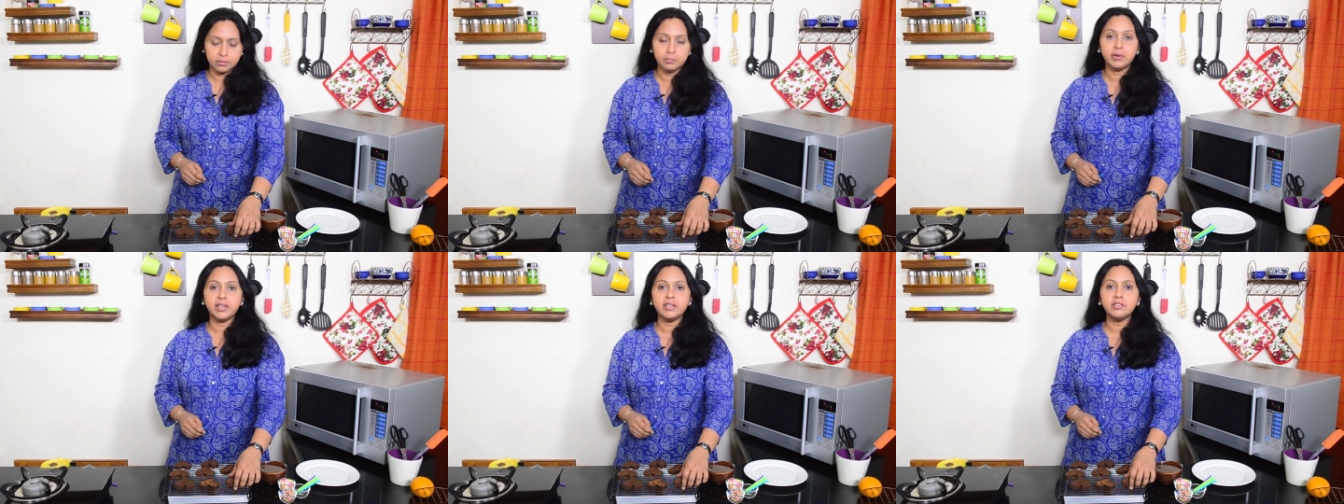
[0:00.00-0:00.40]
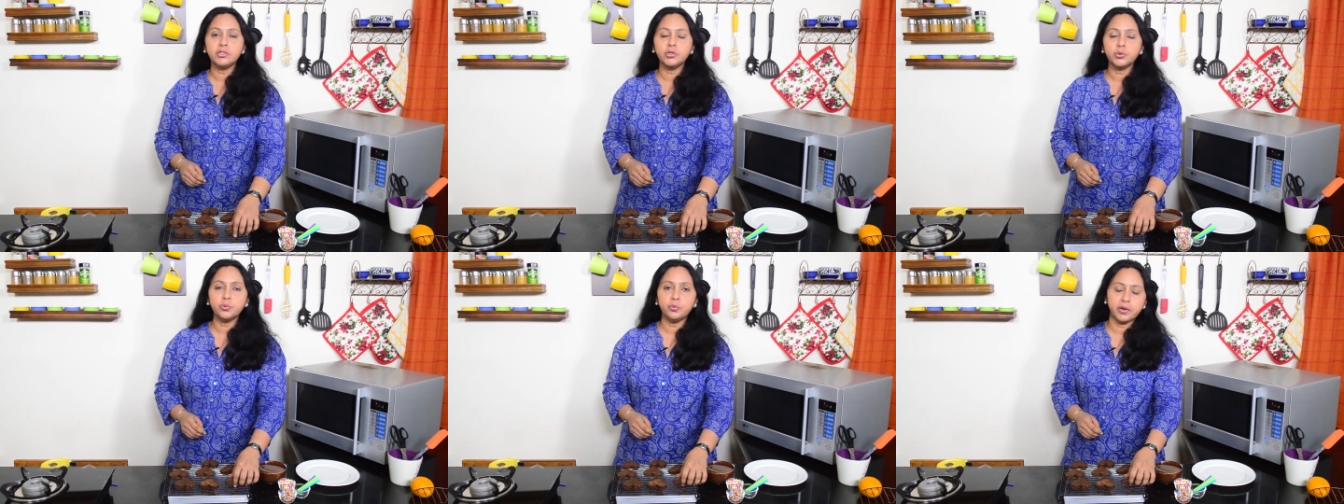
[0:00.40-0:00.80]
Please
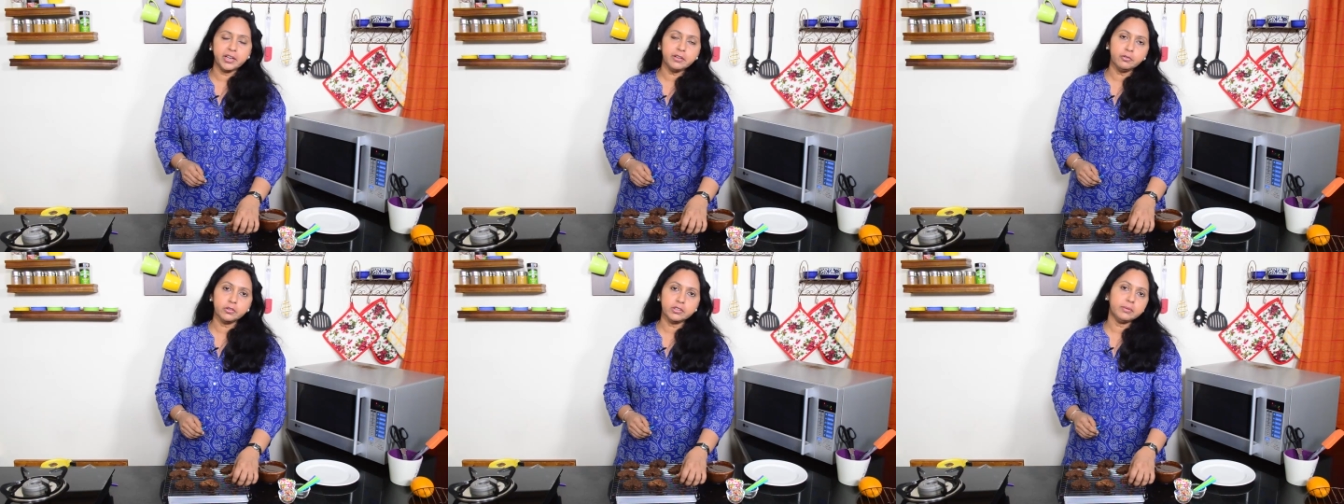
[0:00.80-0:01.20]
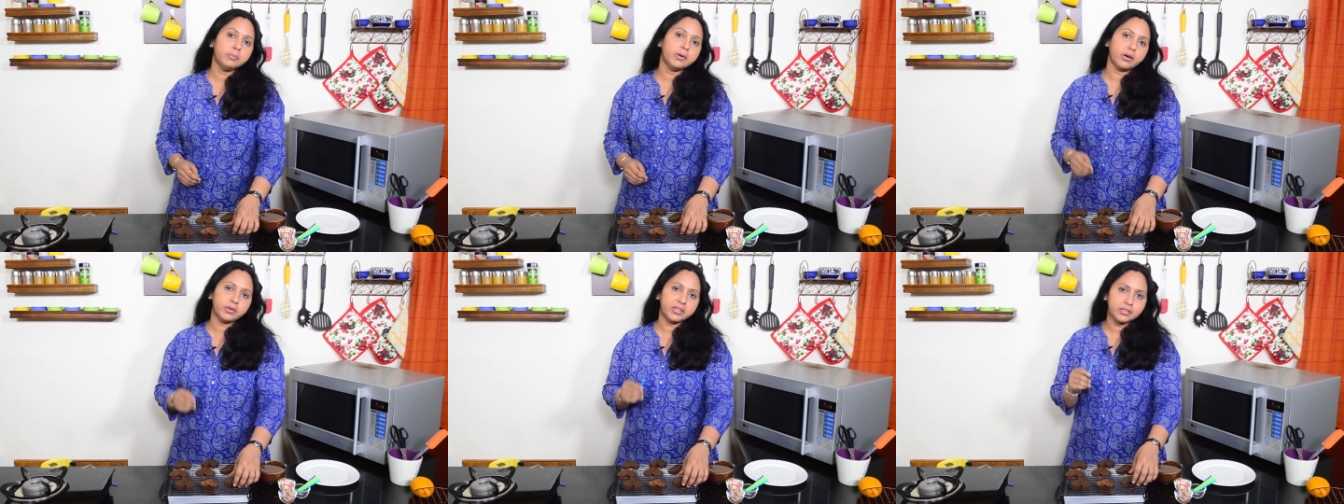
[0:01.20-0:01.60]
do wait for the
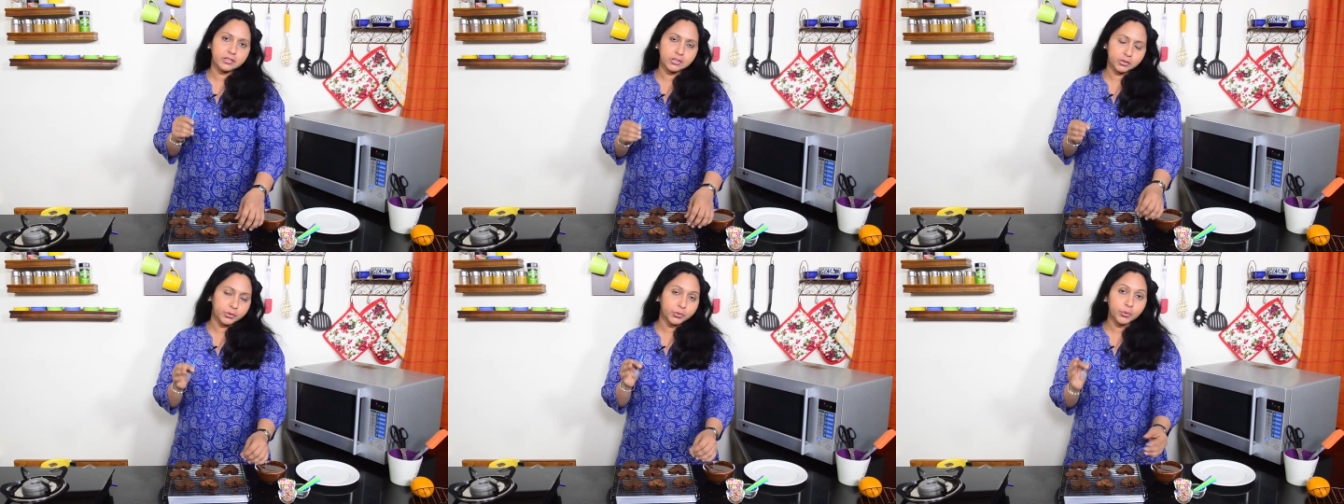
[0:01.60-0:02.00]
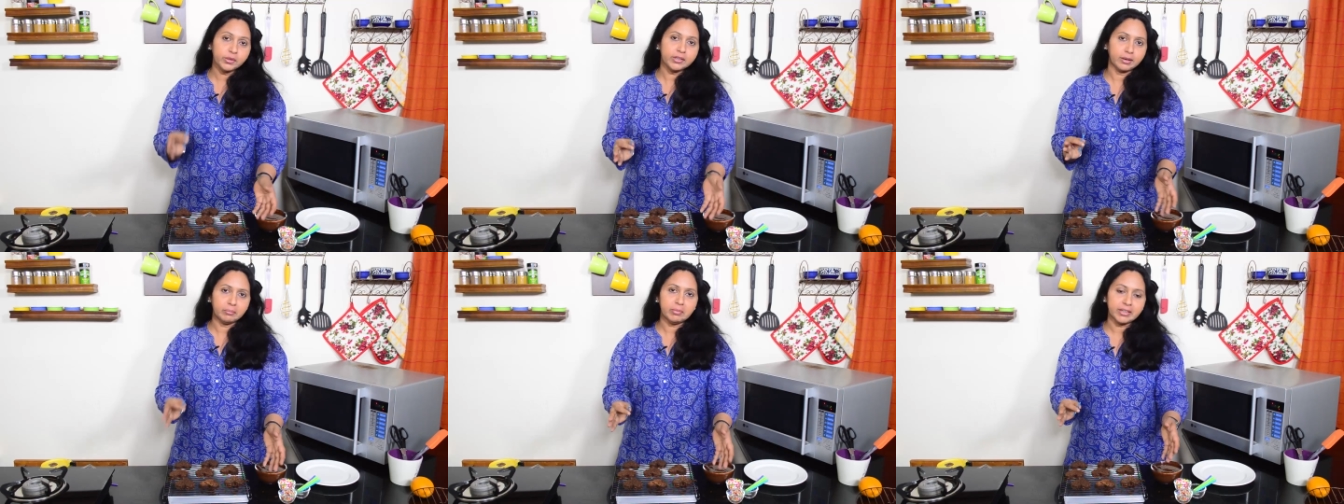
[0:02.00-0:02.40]
brownies to cool
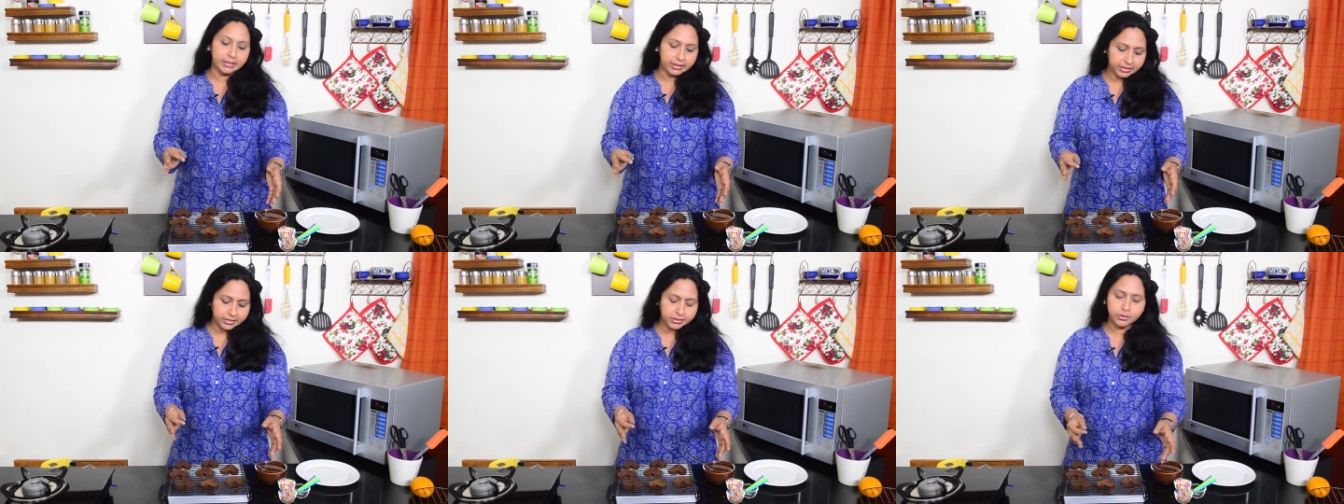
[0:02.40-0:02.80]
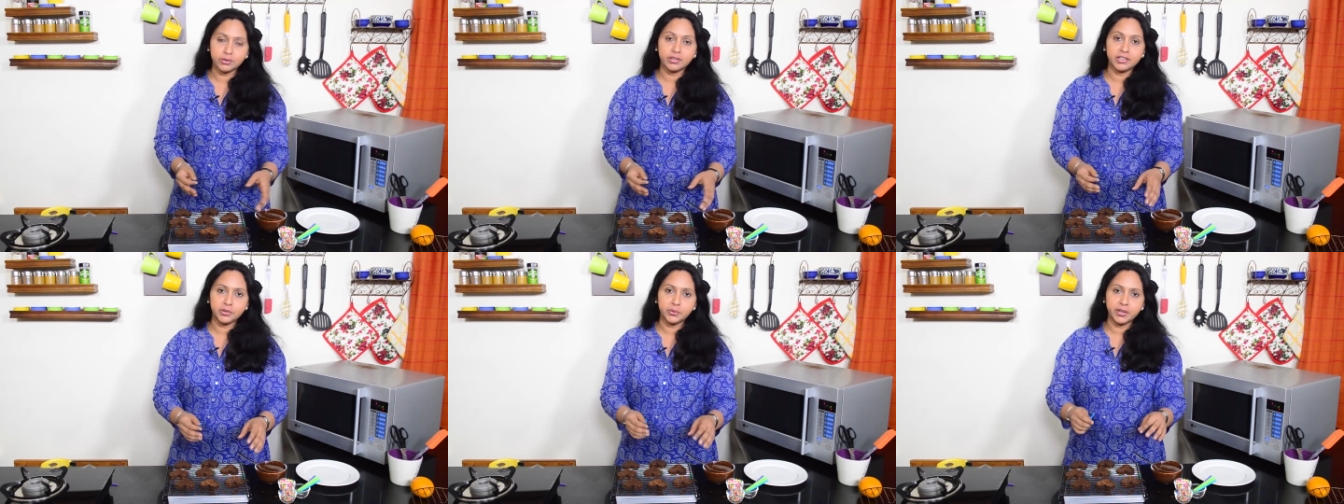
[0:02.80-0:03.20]
completely so
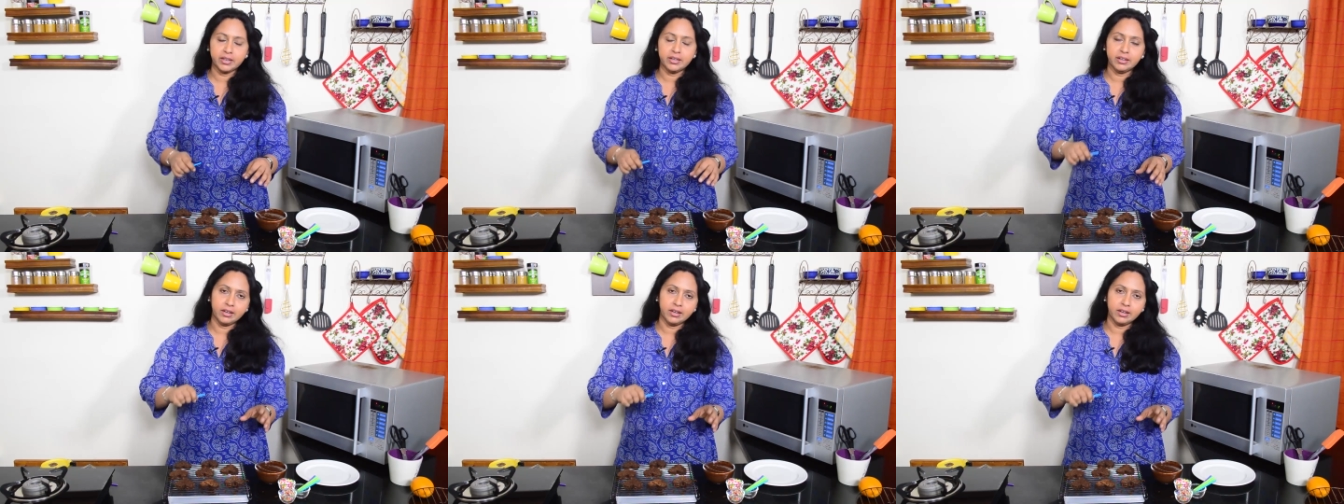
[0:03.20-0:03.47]
that you can